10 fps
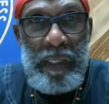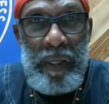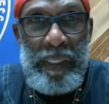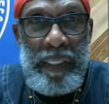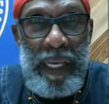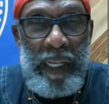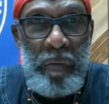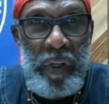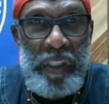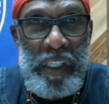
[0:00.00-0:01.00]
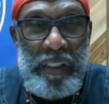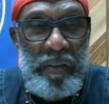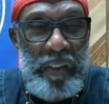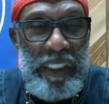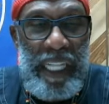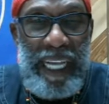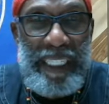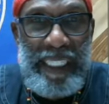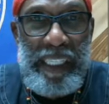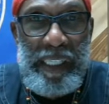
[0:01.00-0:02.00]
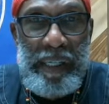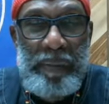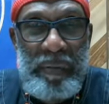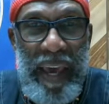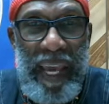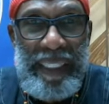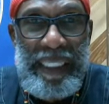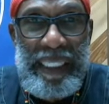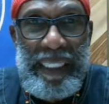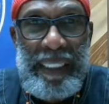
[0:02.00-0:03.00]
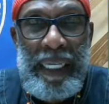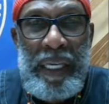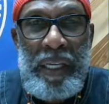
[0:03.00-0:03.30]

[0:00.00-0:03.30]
you understand, the rich countries is not sending them the vaccine